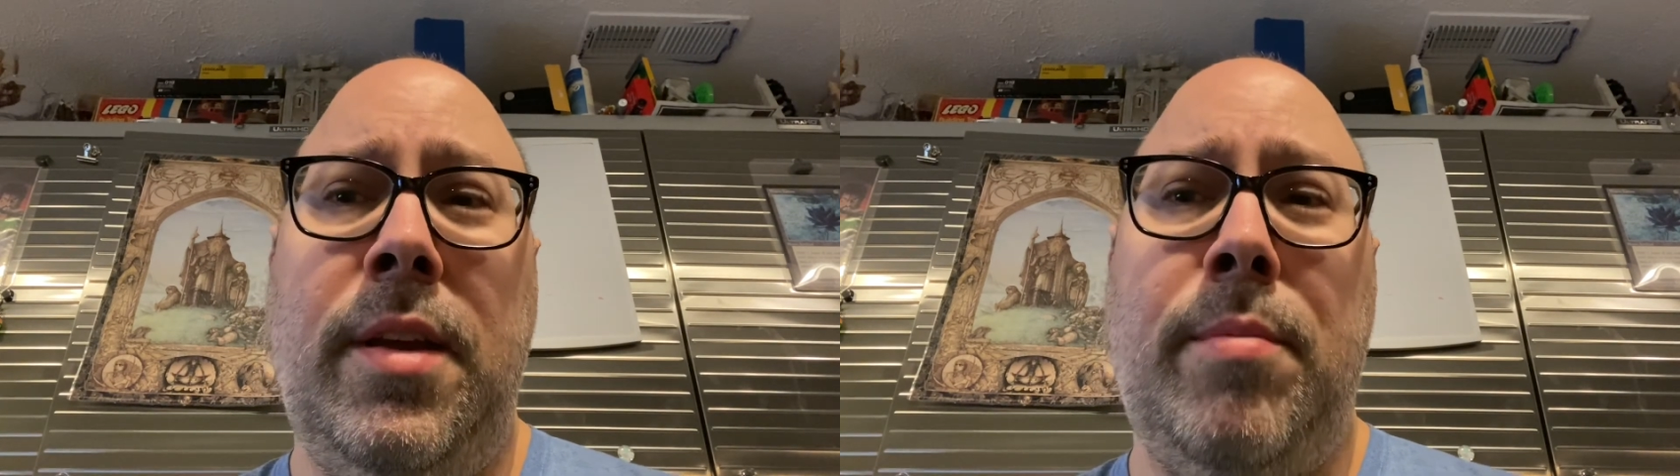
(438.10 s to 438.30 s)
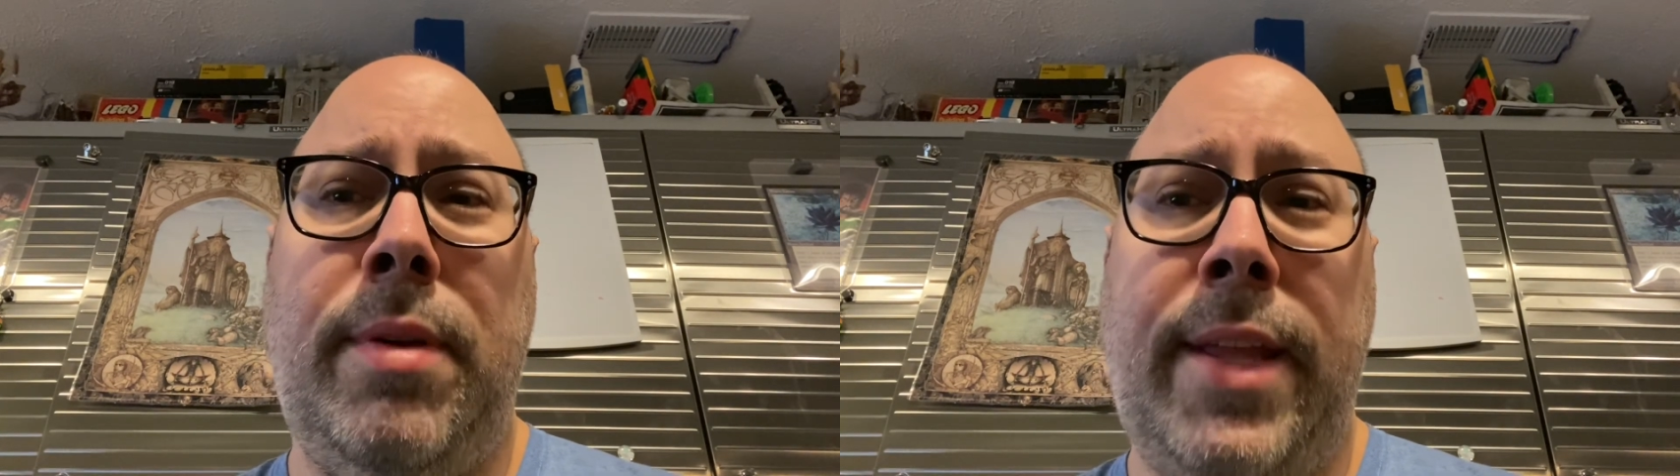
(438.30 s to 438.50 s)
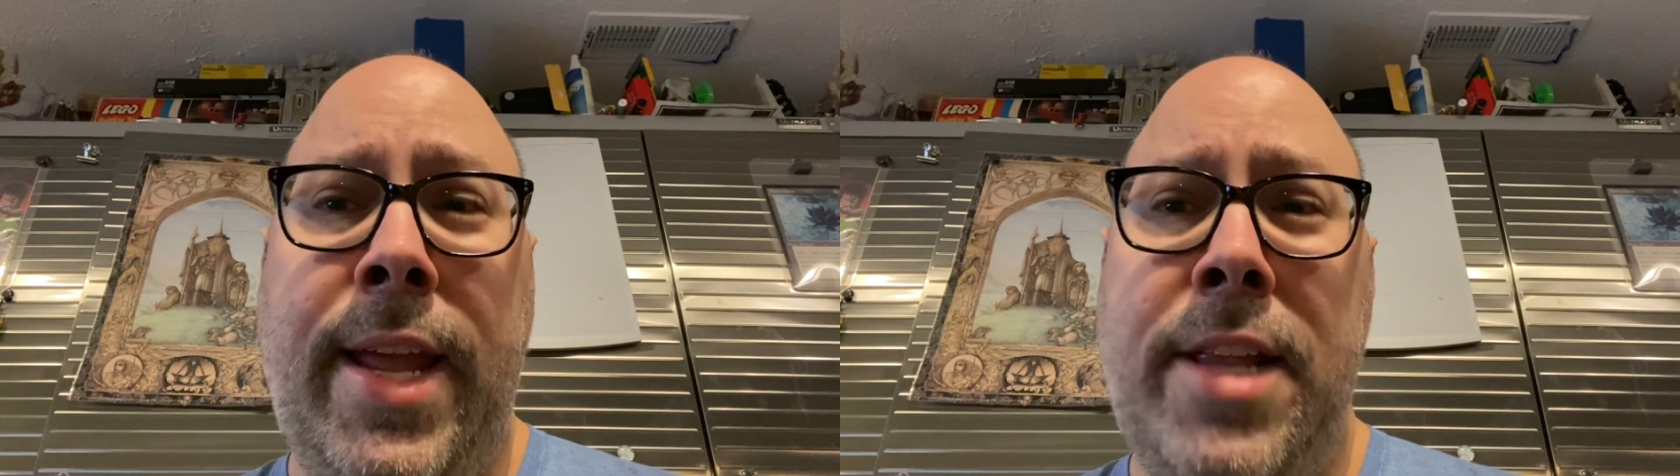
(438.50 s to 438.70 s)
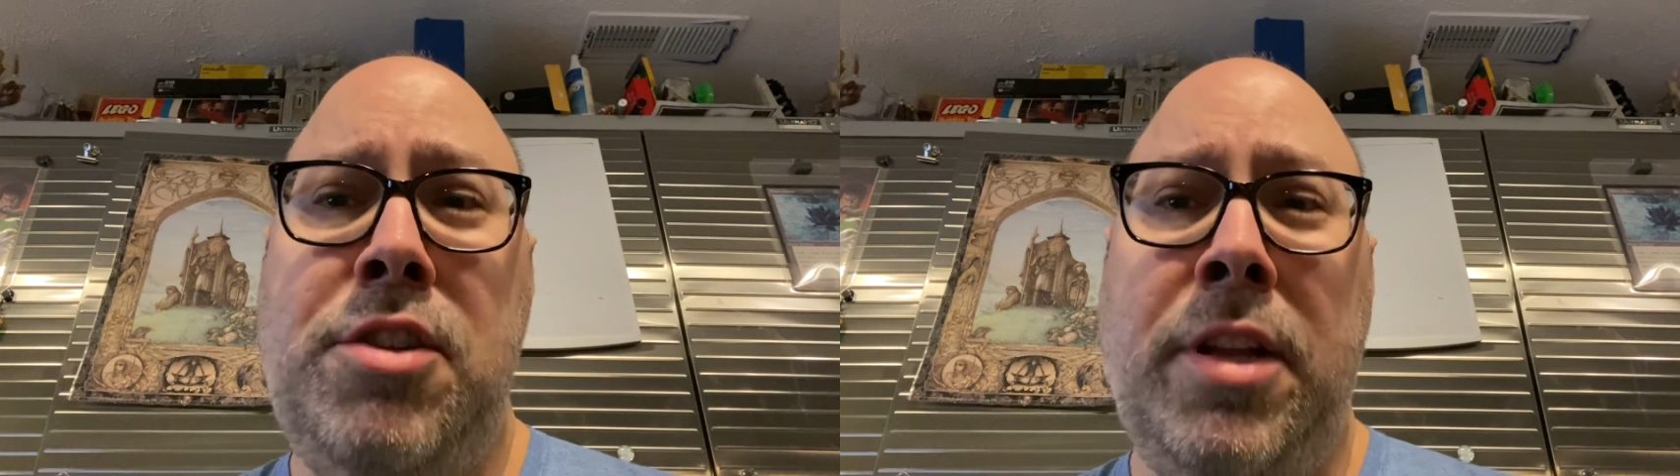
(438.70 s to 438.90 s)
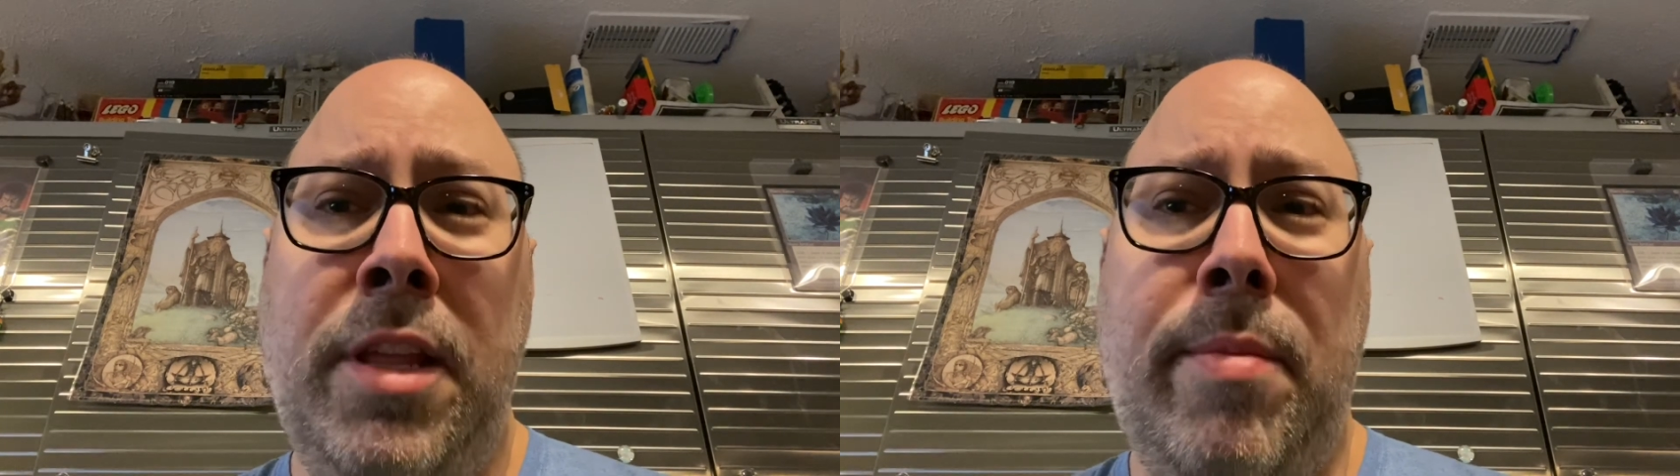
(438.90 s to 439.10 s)
But they had
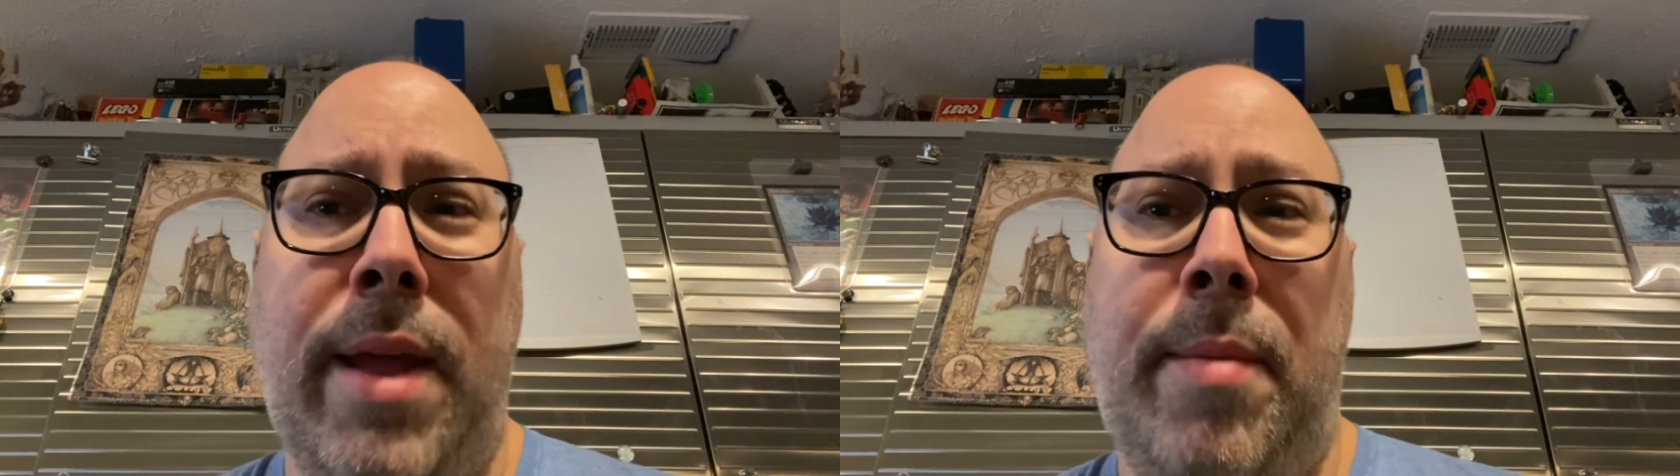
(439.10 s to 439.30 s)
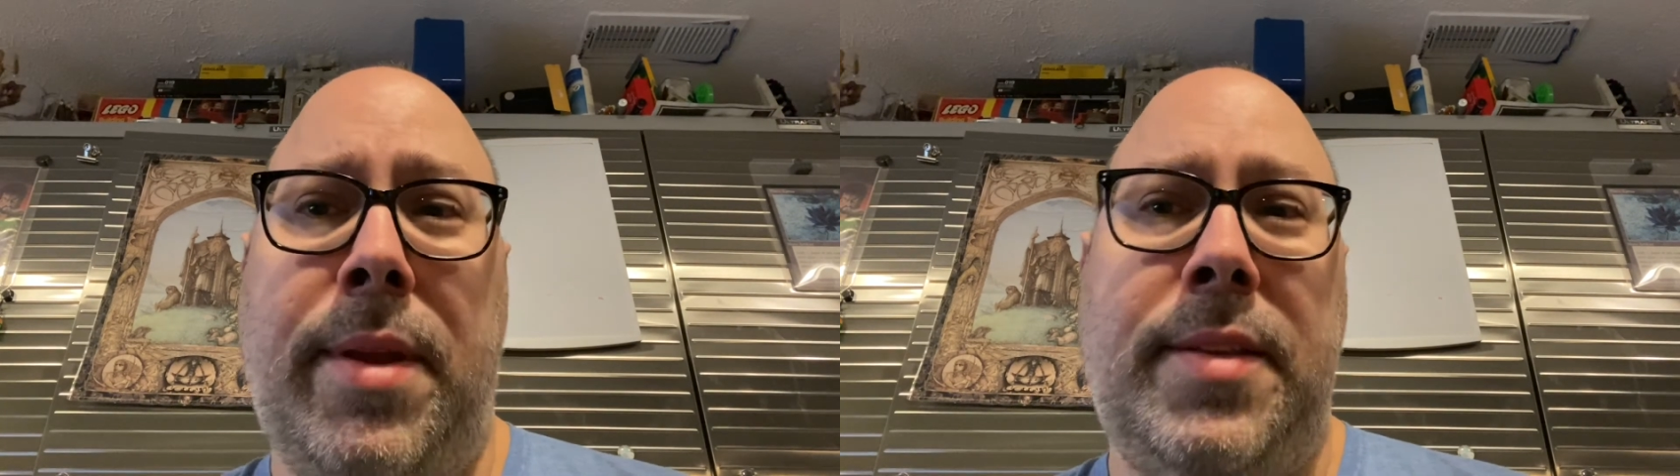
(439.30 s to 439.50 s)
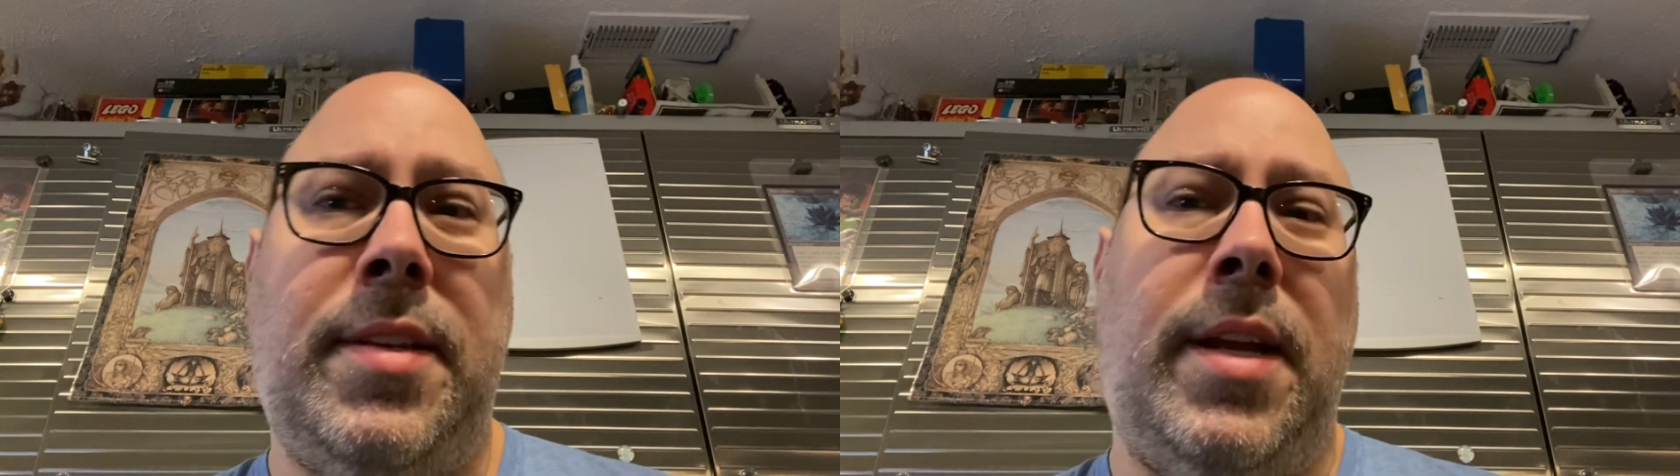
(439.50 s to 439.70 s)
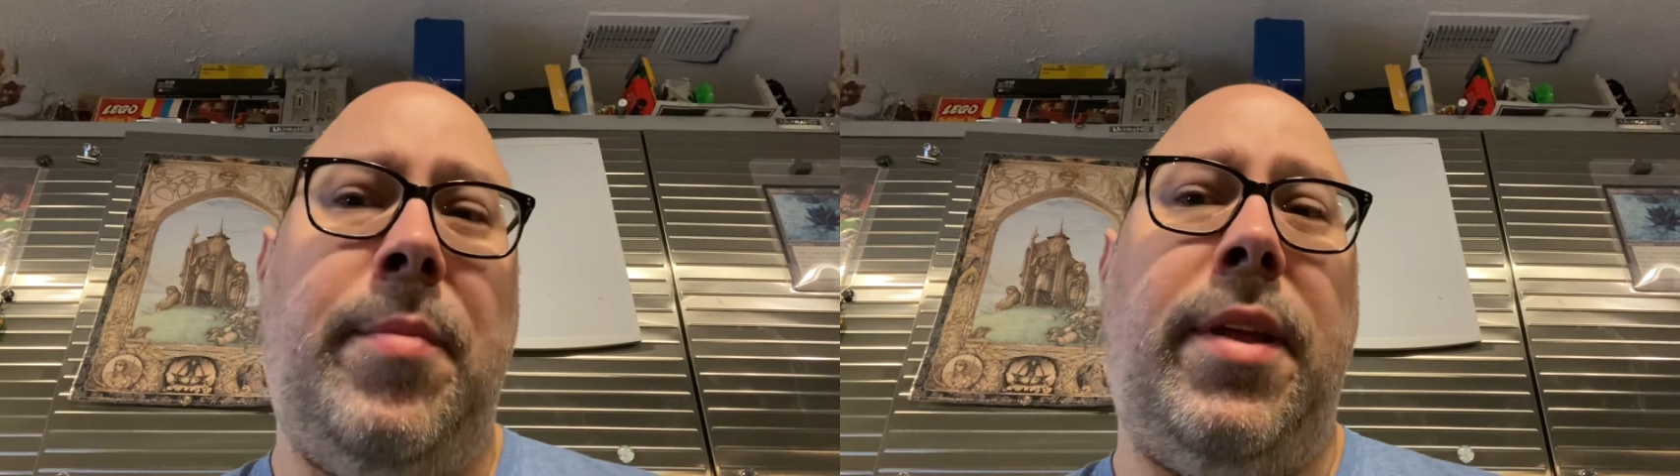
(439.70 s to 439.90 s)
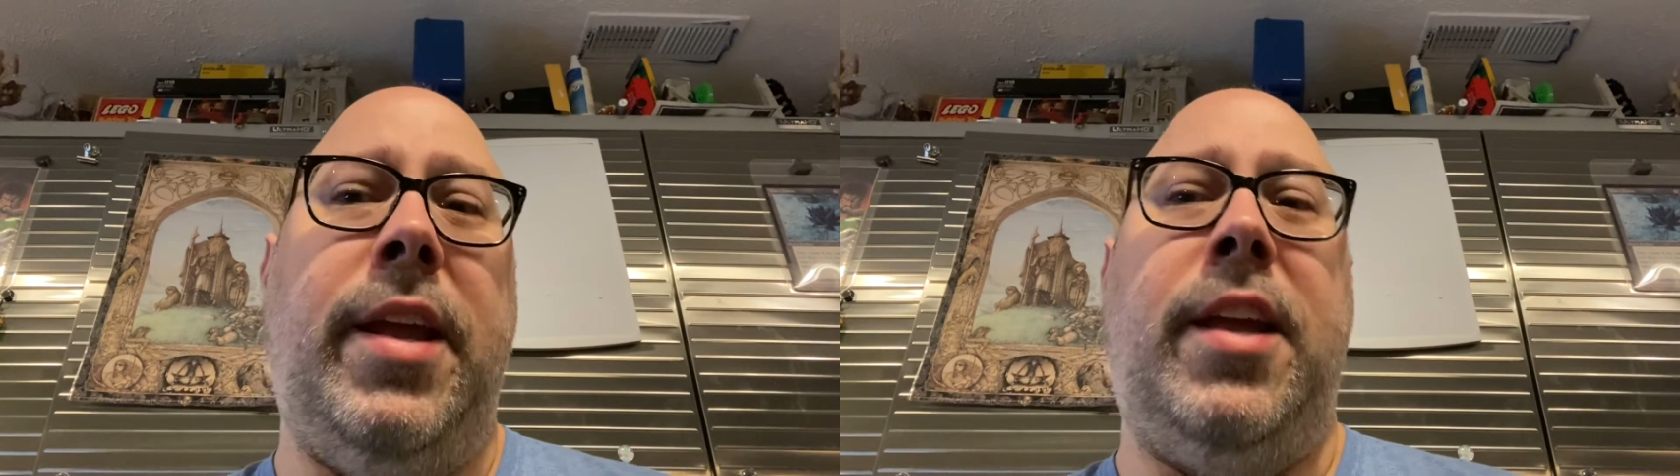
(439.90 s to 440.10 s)
jelly babies, and I'm
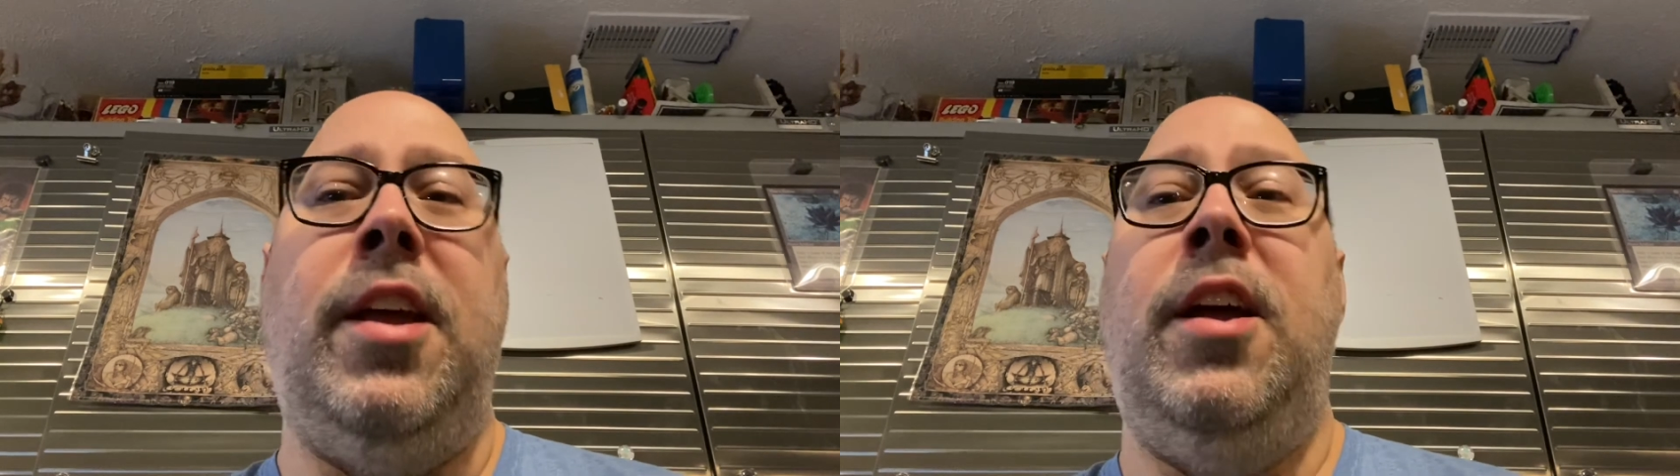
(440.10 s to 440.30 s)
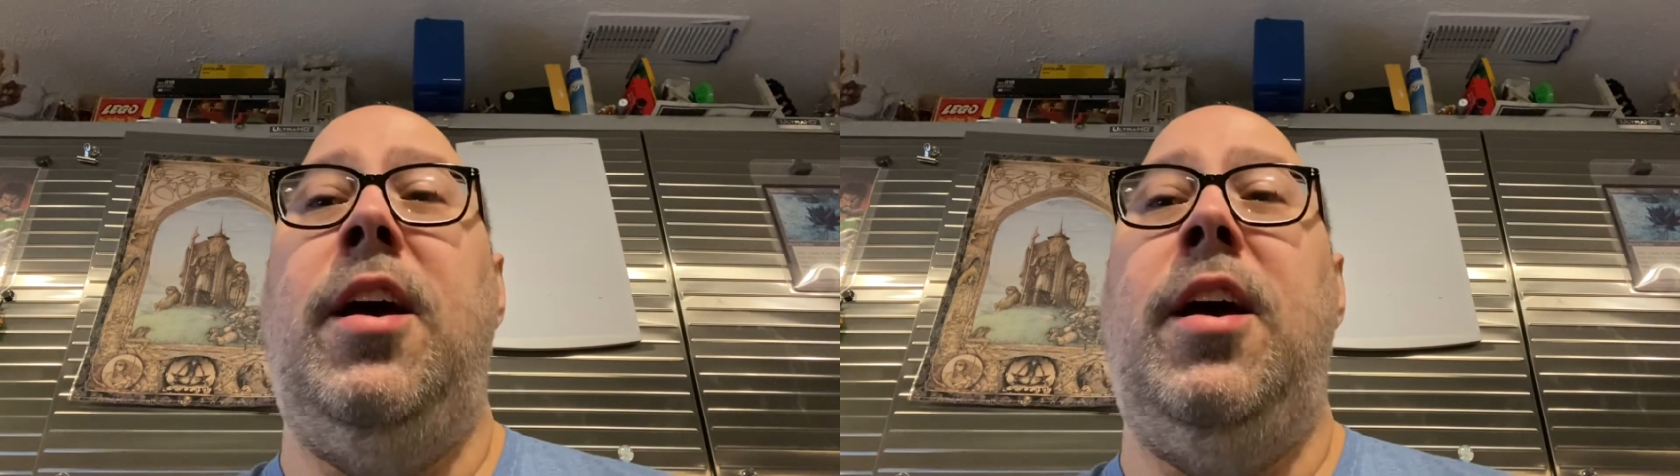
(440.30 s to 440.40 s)
like,